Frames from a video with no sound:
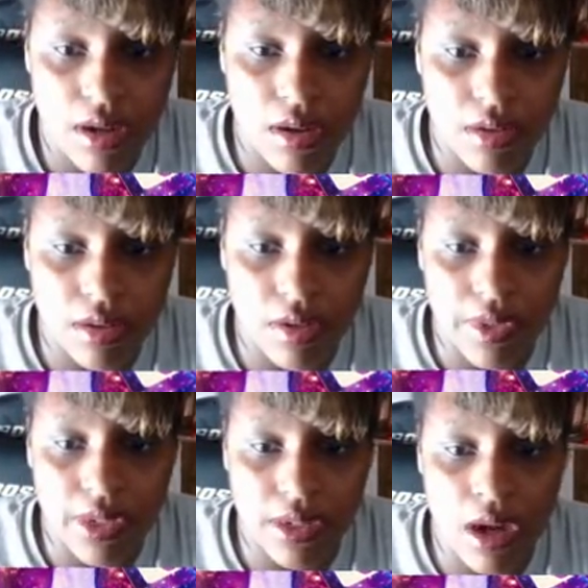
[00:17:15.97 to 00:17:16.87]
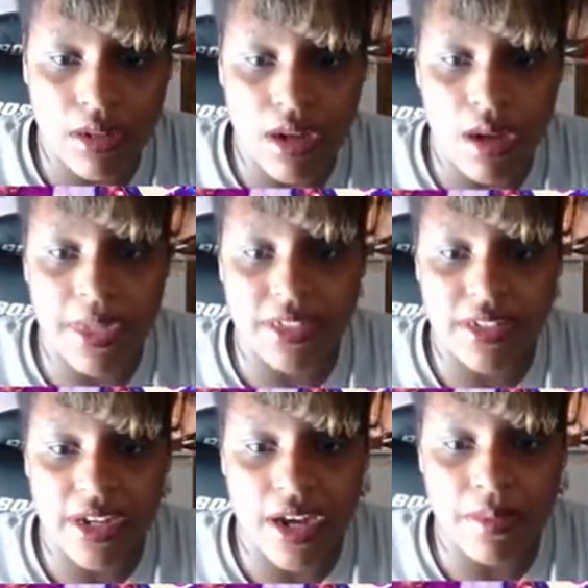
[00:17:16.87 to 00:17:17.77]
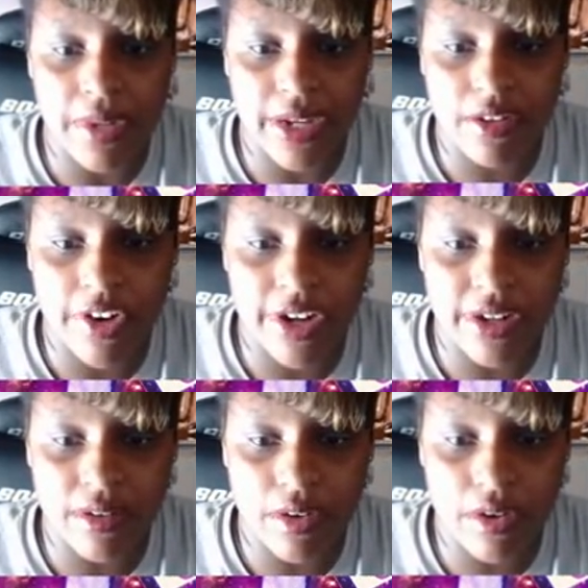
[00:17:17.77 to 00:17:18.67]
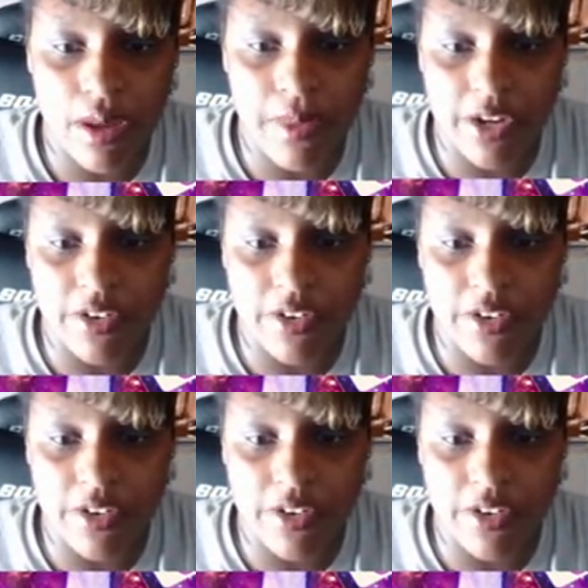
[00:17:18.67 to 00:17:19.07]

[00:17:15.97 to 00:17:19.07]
Oh no, we y'all y'all about to die. I'm like granite. I'm like